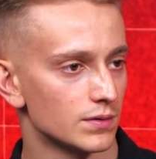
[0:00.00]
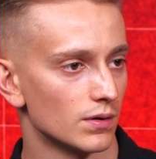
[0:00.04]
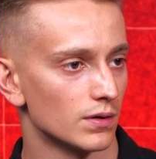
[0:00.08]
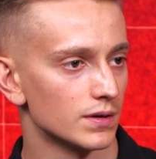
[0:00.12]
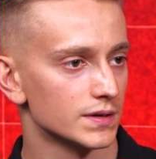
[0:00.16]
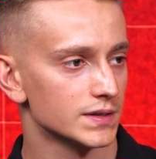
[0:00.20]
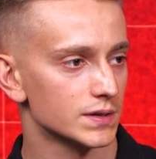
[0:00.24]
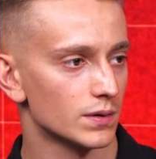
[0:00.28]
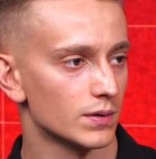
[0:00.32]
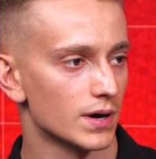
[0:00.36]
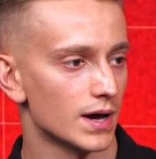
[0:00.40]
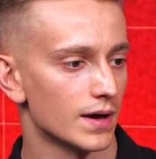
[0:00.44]
You
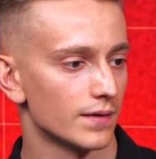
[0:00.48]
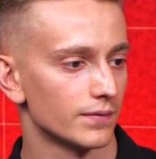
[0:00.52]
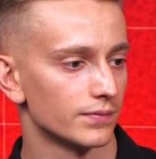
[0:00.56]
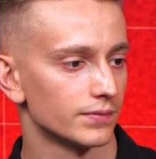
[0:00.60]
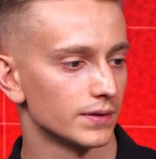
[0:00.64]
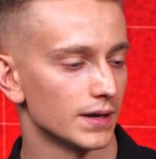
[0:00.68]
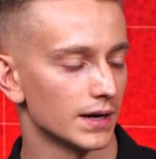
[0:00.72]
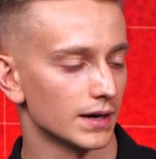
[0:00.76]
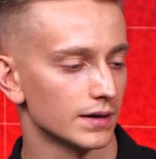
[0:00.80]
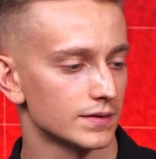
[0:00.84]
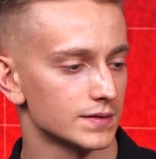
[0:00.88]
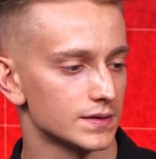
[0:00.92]
also
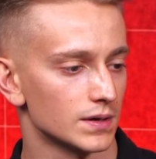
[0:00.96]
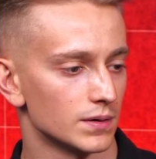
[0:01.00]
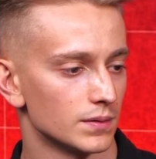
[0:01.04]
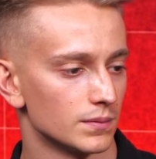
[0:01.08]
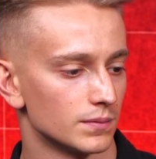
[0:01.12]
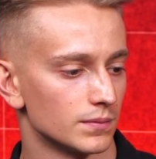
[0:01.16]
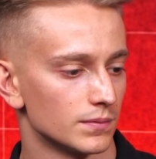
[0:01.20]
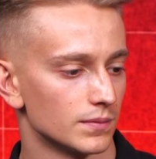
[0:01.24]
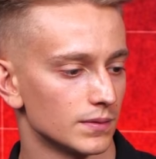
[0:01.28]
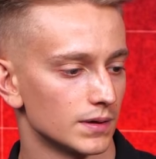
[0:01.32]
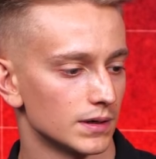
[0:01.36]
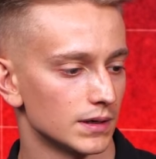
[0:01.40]
have like
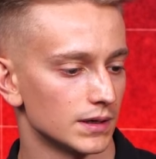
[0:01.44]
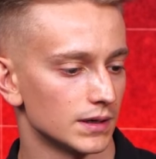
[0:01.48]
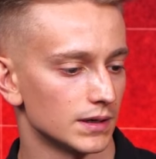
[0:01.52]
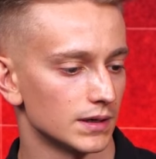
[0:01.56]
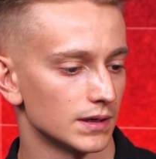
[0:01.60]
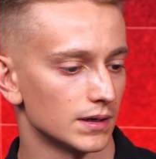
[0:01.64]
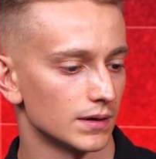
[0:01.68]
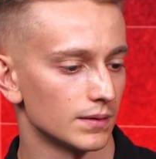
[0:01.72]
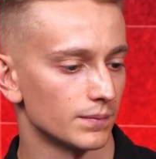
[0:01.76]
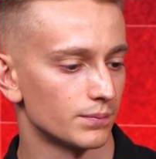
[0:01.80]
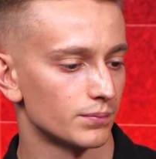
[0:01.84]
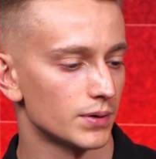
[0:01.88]
some
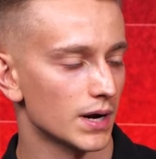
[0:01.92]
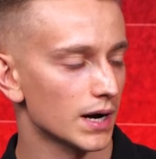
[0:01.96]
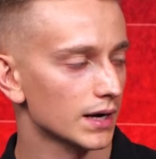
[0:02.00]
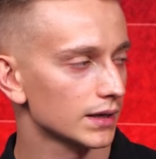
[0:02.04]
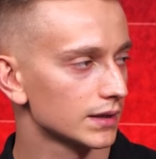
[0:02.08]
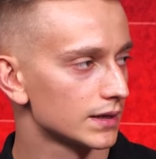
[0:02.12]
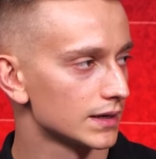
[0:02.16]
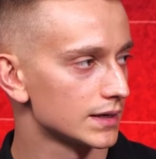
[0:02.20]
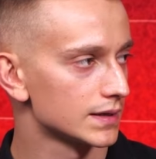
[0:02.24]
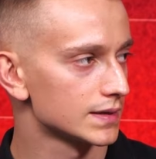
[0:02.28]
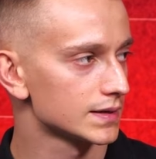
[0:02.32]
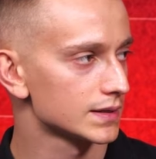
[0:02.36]

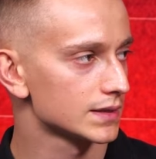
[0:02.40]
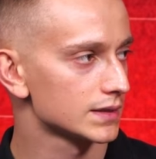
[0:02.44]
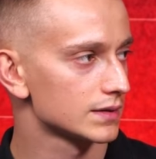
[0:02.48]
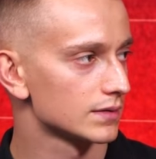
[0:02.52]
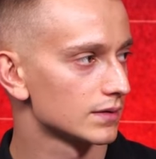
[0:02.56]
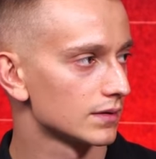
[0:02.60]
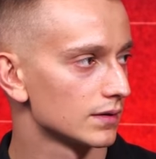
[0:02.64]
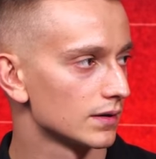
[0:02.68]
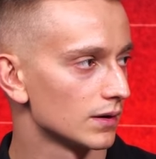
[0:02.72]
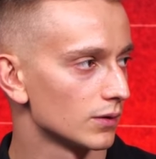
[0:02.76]
practice